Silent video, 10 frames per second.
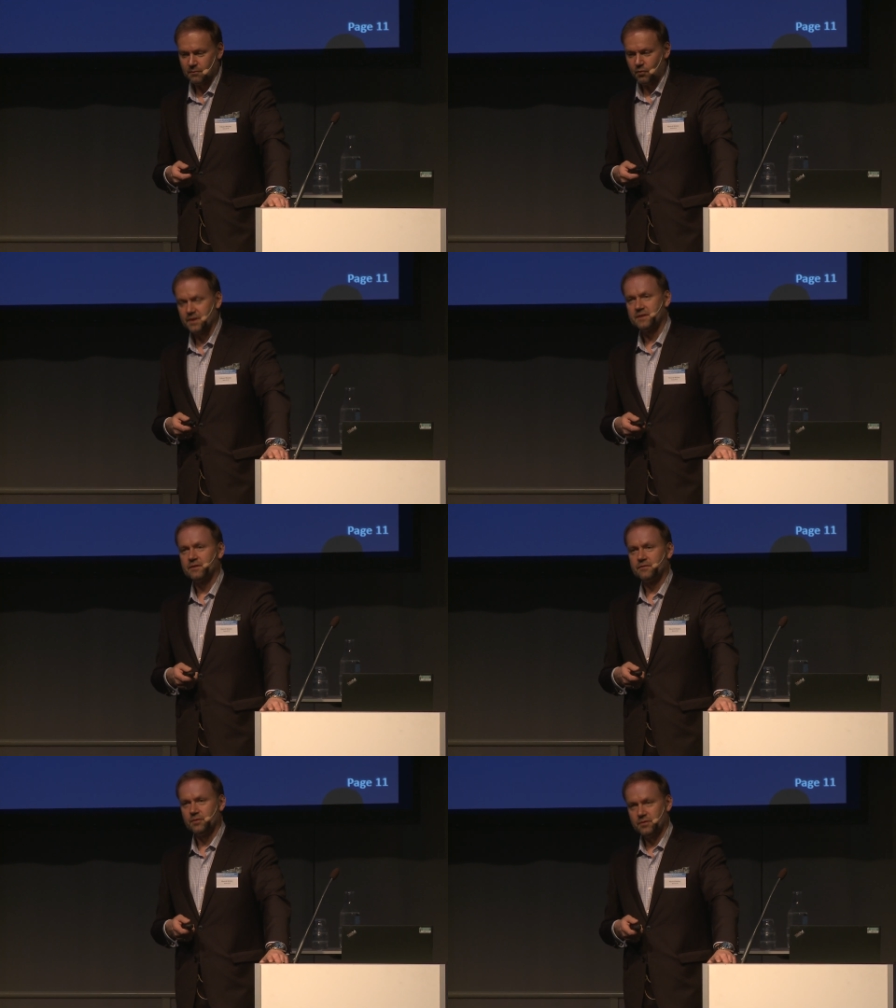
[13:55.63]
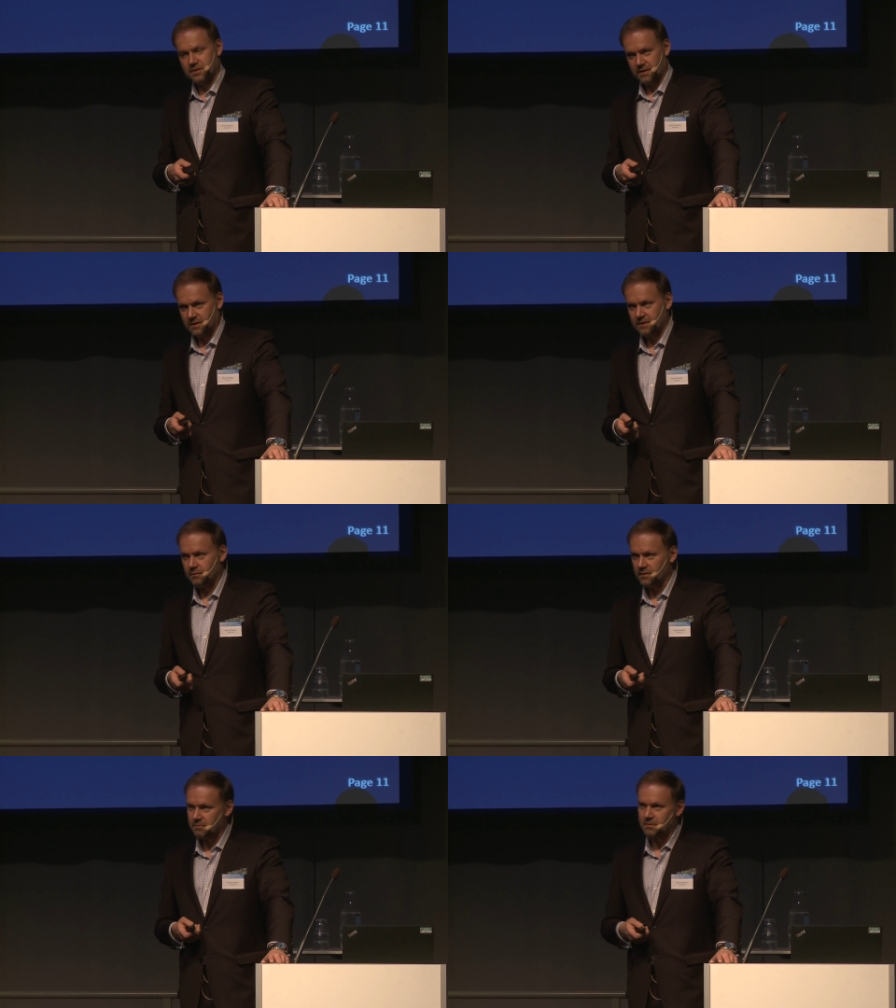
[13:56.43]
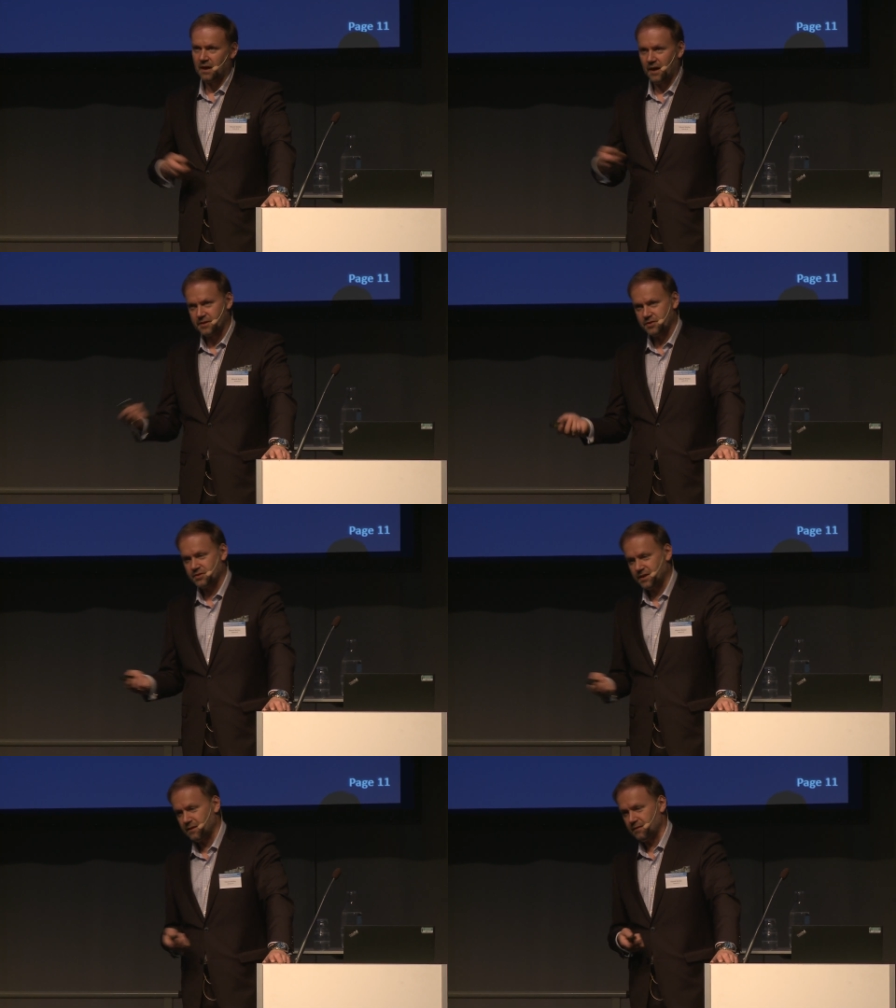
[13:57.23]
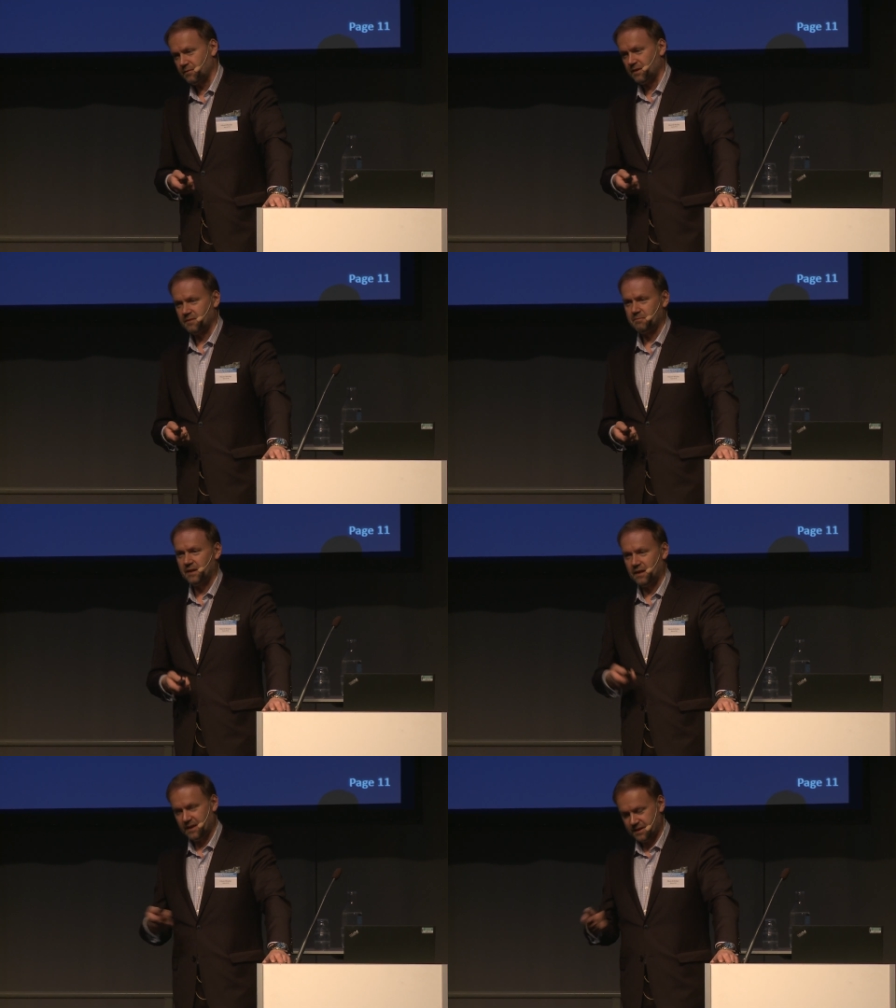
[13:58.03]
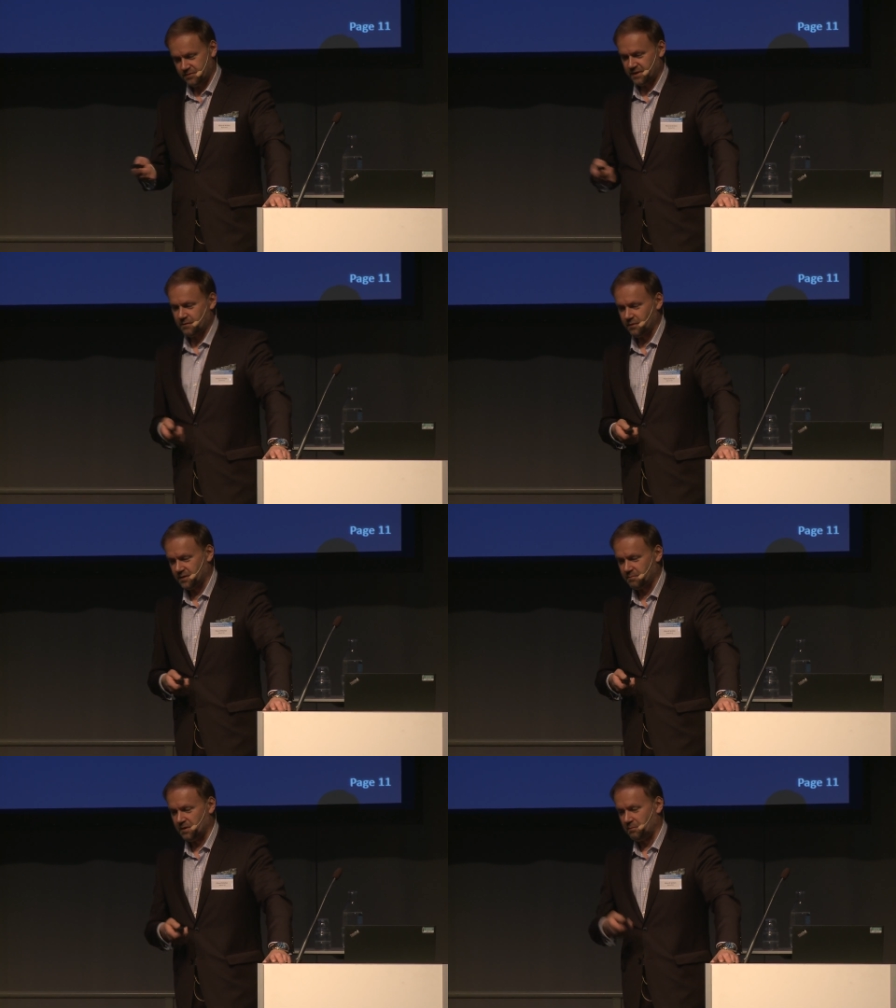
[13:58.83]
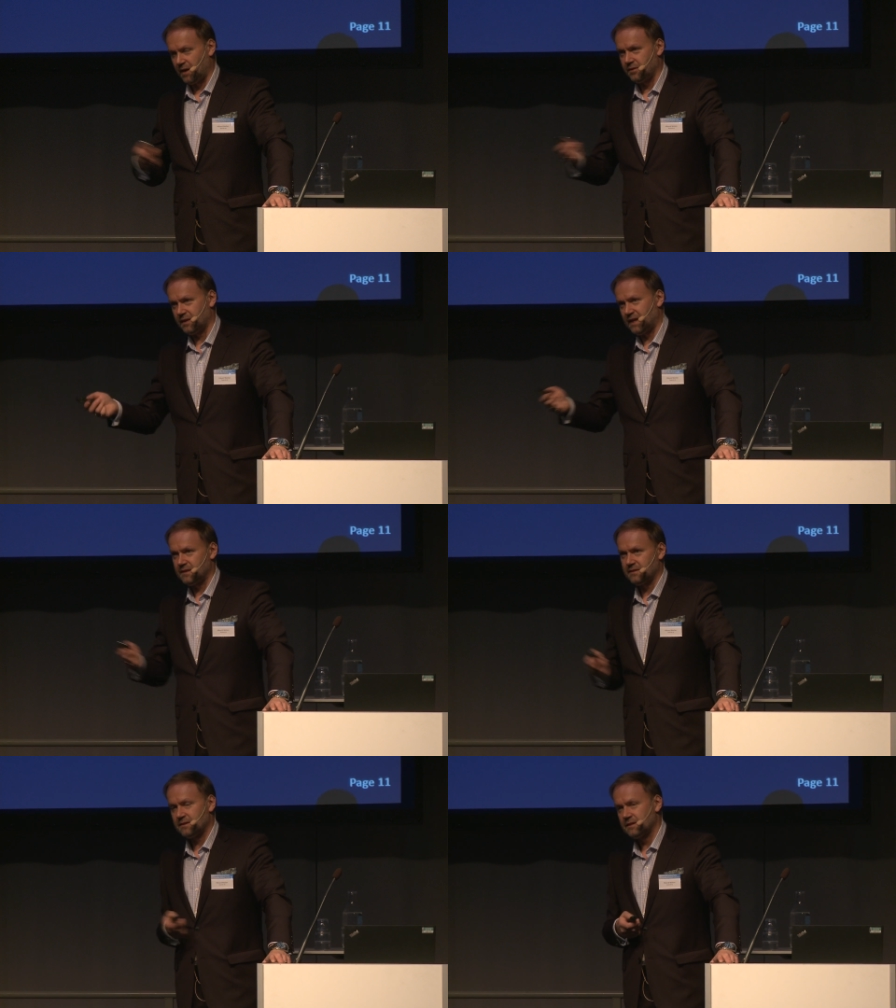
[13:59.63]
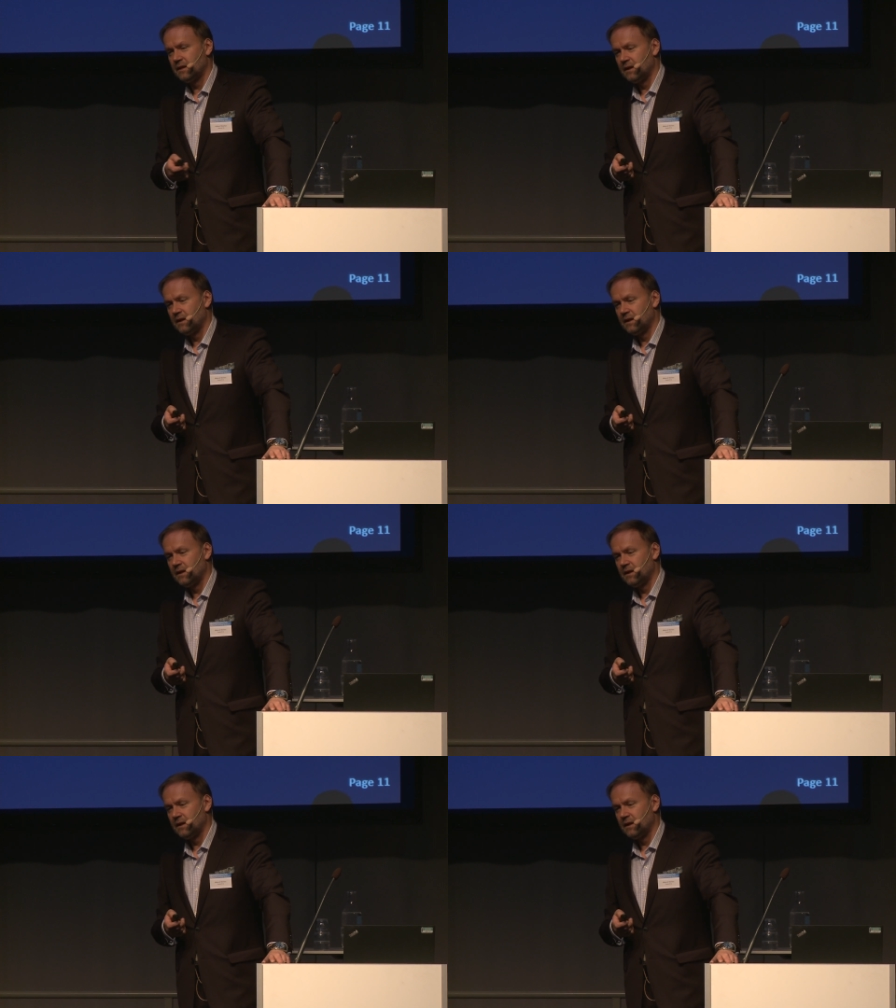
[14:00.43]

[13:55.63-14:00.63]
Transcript: What is the future? Will it be hydrogen? Will it be electric? Will it be biogas?